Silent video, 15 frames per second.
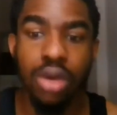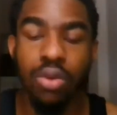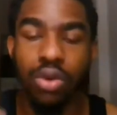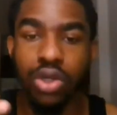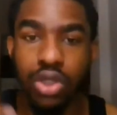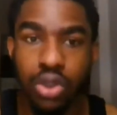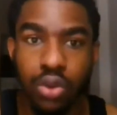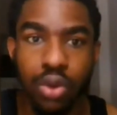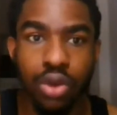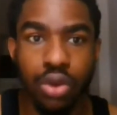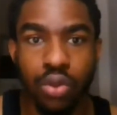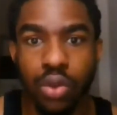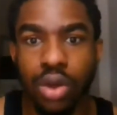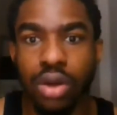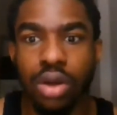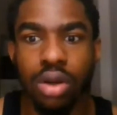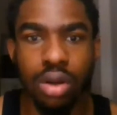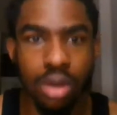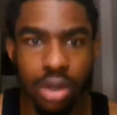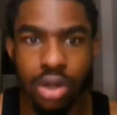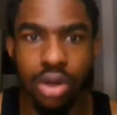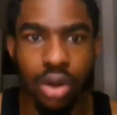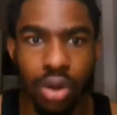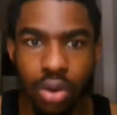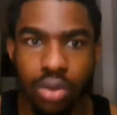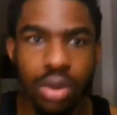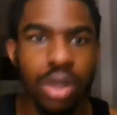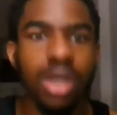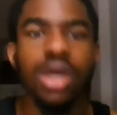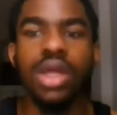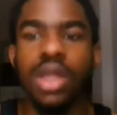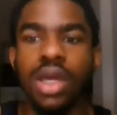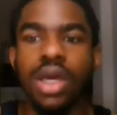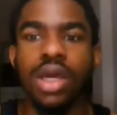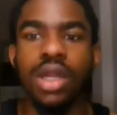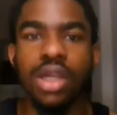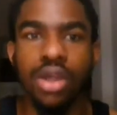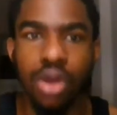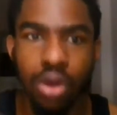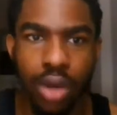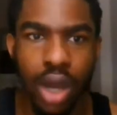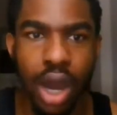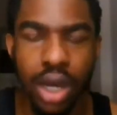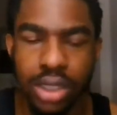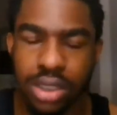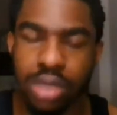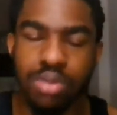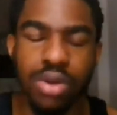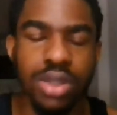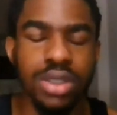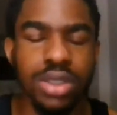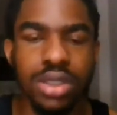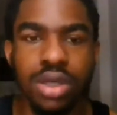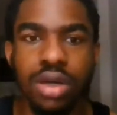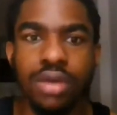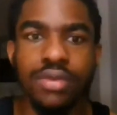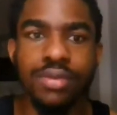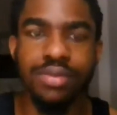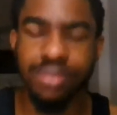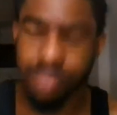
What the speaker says: Where two or three are, you know, then you know God is in the presence of.